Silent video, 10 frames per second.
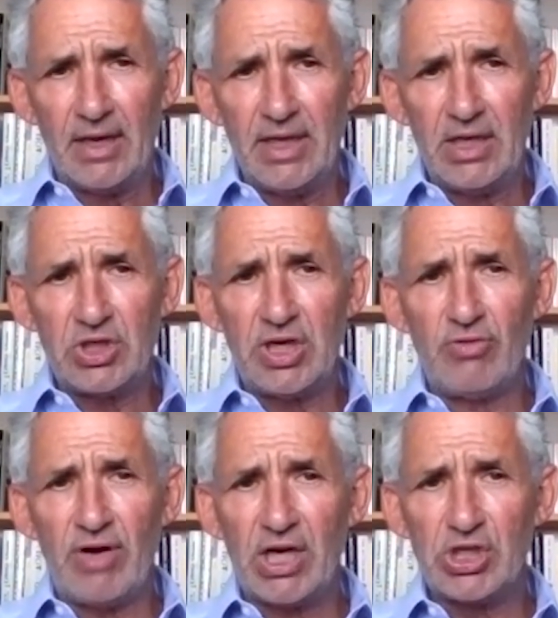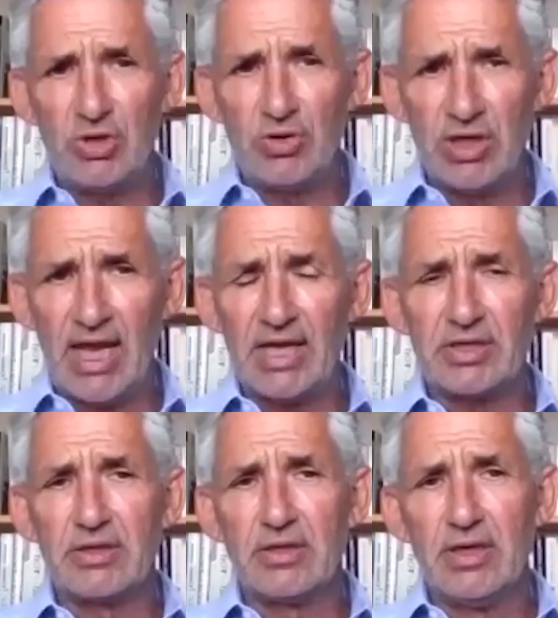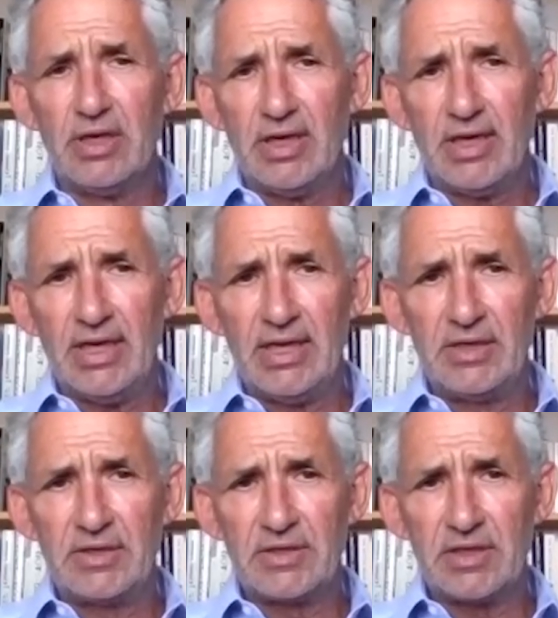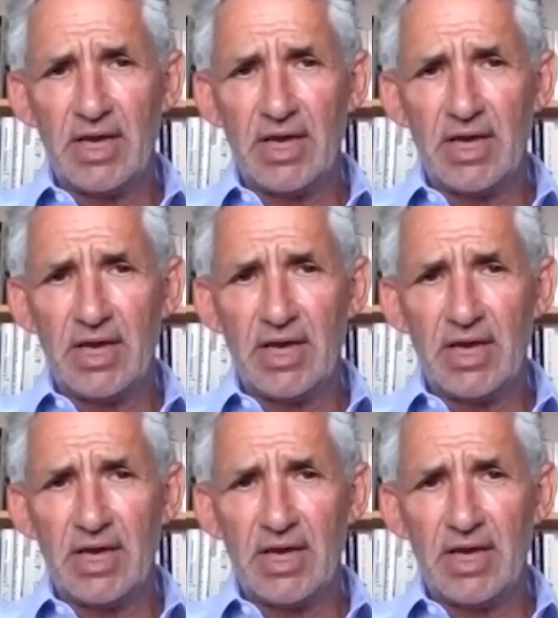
itchy rash you get is